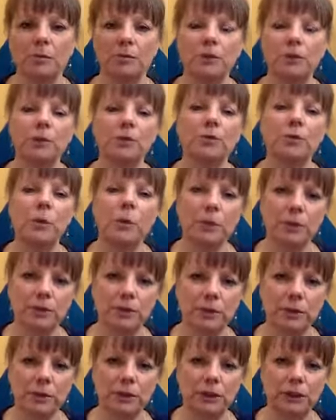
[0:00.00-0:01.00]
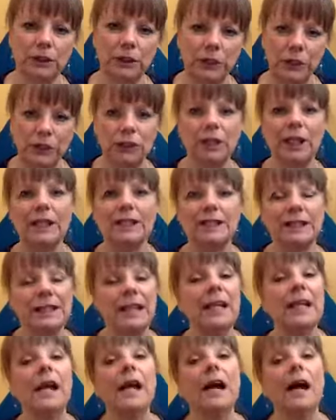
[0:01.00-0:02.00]
So, of course, you're going to change that and
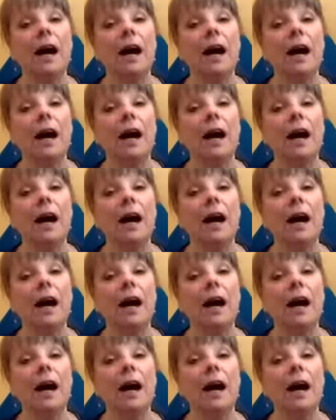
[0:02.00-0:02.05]
say,